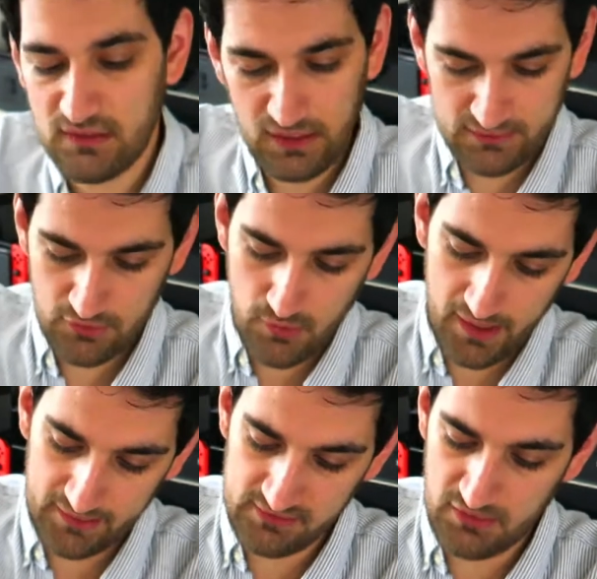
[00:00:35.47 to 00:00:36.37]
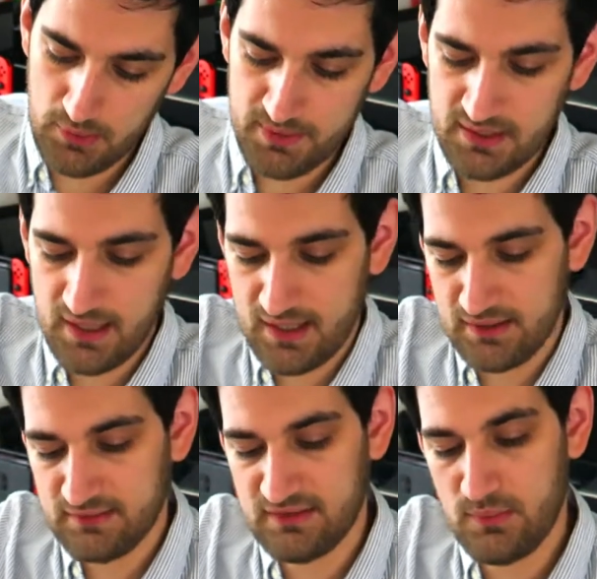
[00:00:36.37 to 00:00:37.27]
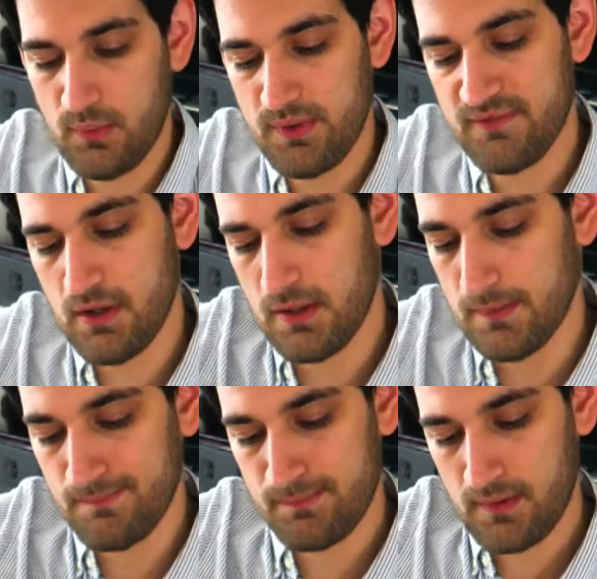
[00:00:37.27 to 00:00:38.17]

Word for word: So let's crack this open and see what we've got.